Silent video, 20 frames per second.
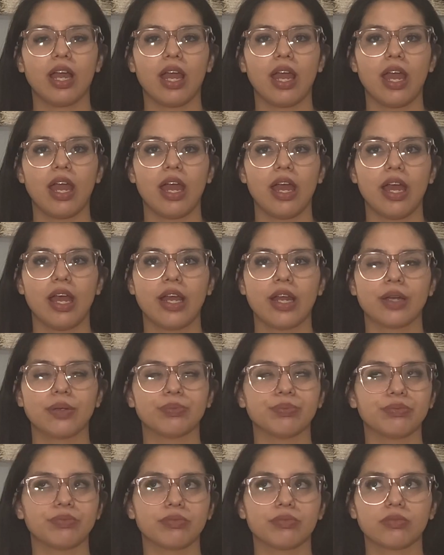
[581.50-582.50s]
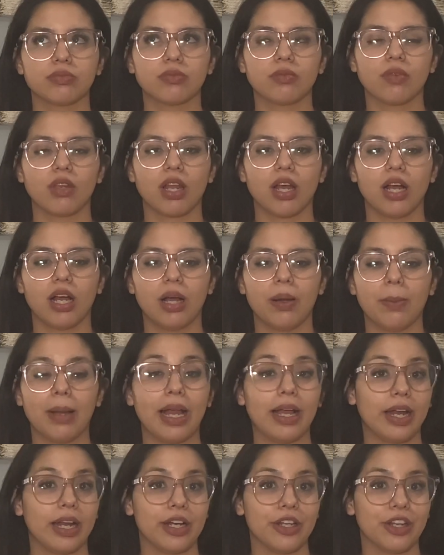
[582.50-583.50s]
and I
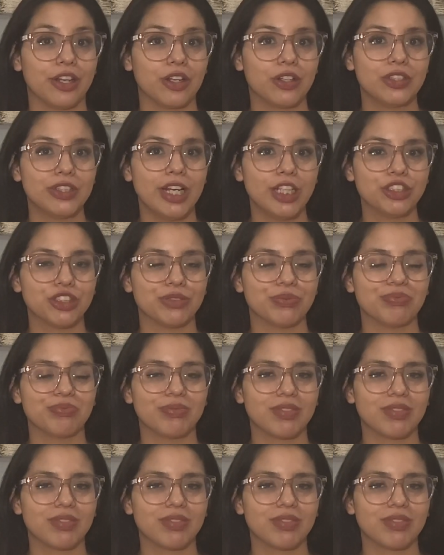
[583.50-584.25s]
got another contraction.